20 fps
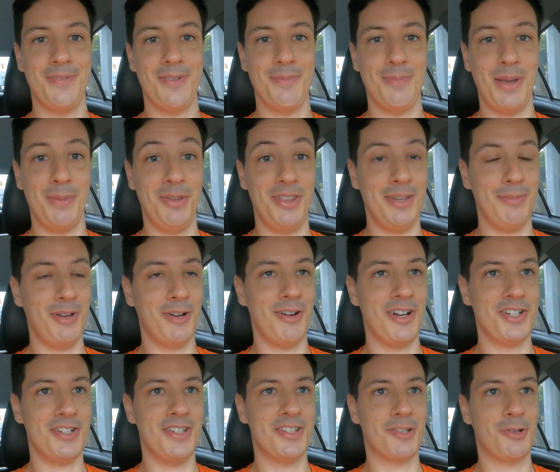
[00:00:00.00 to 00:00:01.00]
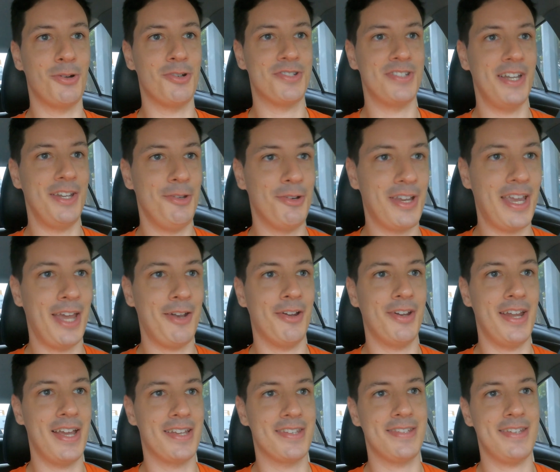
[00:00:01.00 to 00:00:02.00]
maybe the immigration is closed and you cannot
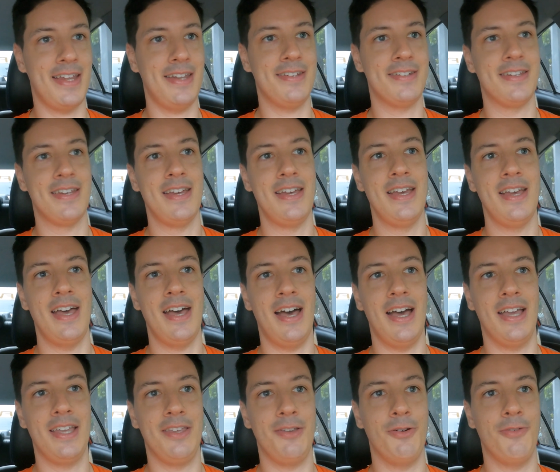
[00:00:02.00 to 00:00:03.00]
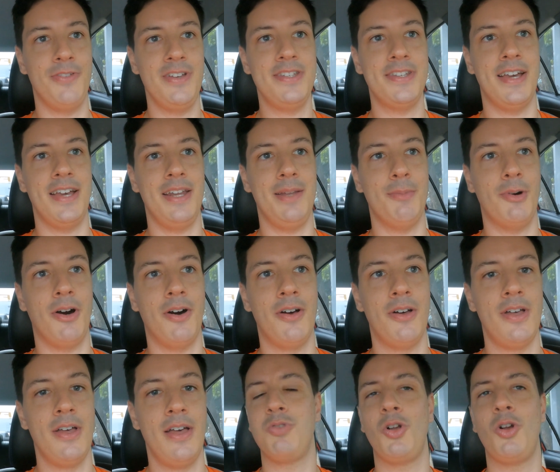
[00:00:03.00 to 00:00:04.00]
extend your visa anymore.
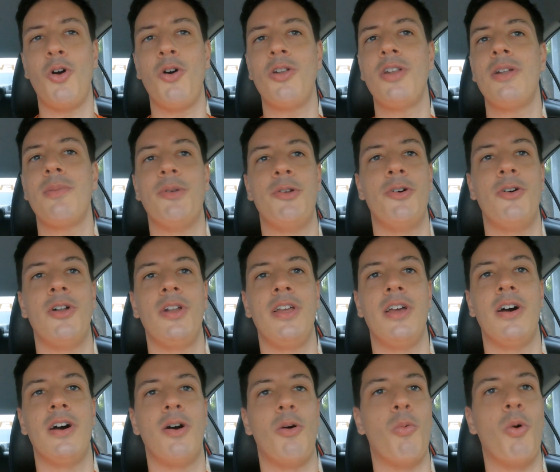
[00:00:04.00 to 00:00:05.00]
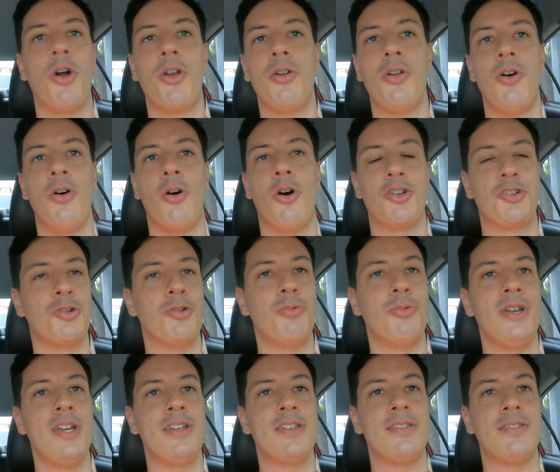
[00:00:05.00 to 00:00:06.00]
Go a little bit earlier. 1 or 2
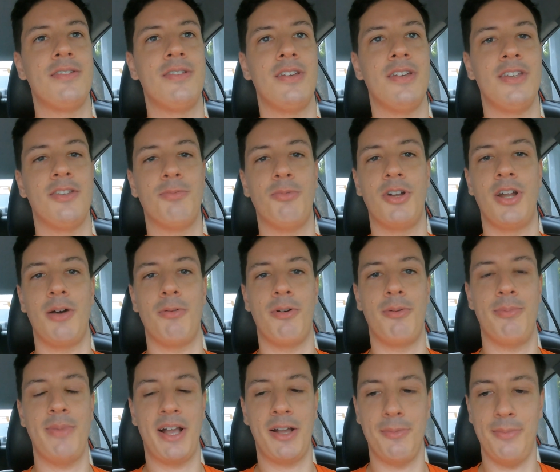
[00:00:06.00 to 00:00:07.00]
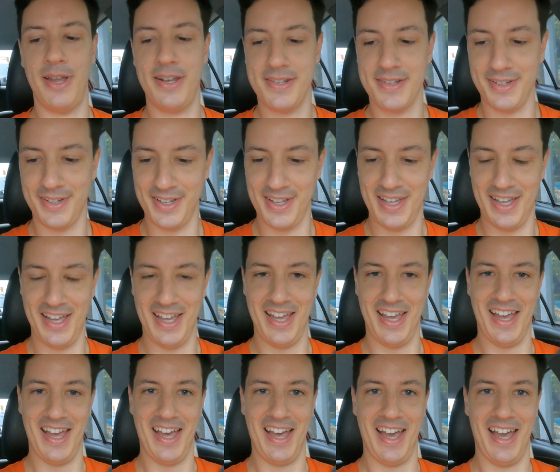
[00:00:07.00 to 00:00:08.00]
weeks is what I would recommend.
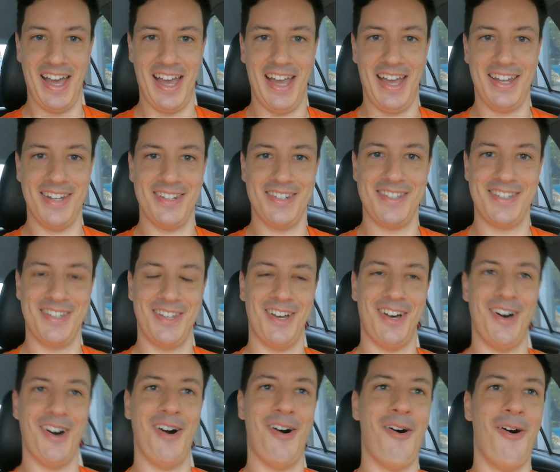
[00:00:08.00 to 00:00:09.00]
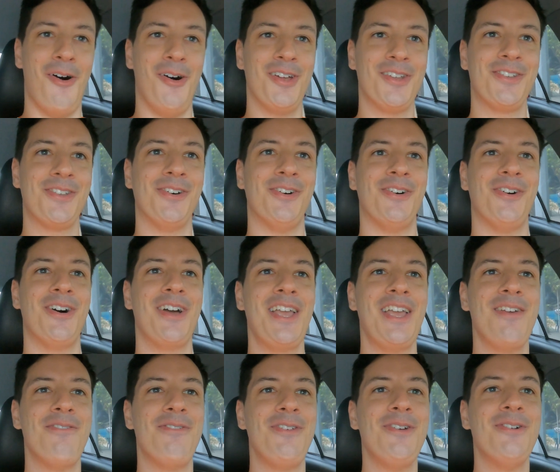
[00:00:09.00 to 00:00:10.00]
And also,
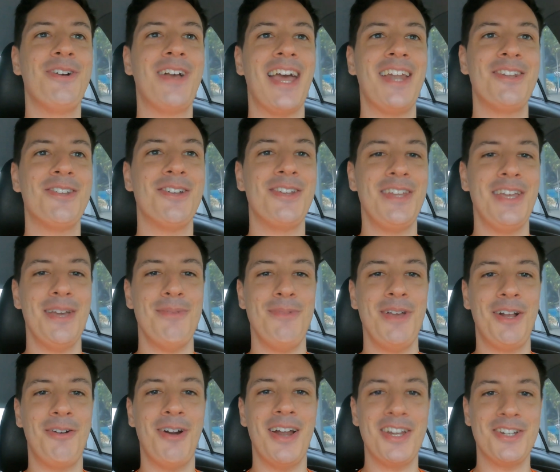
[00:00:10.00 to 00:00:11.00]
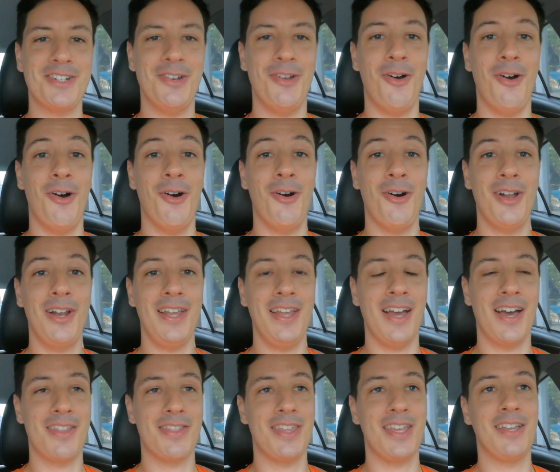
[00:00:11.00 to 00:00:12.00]
if you get to the immigration early,
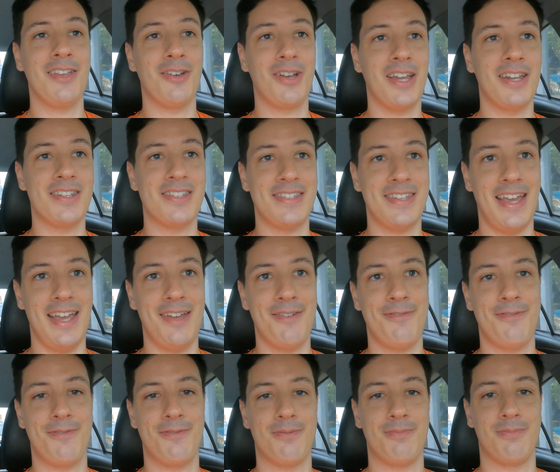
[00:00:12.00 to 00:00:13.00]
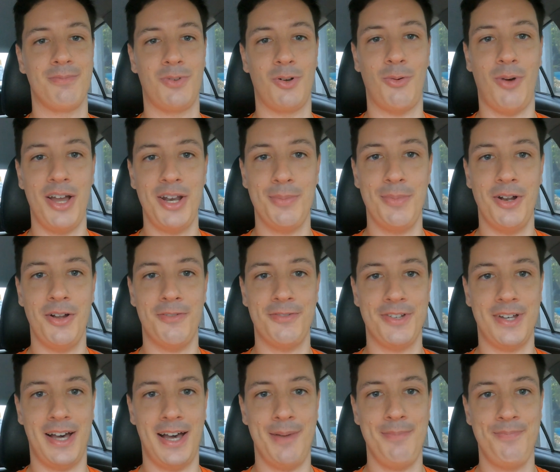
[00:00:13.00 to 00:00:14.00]
I think you can save quite a bit of
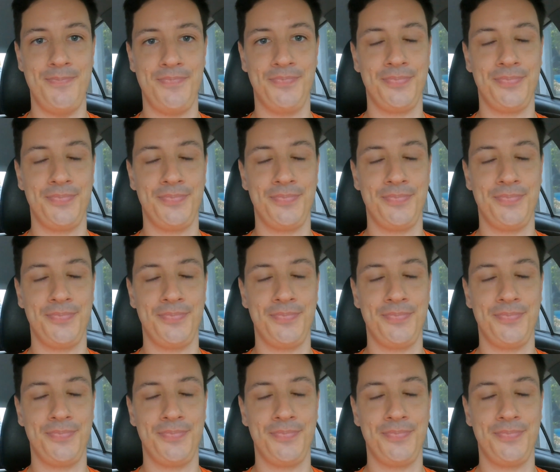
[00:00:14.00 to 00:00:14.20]
time.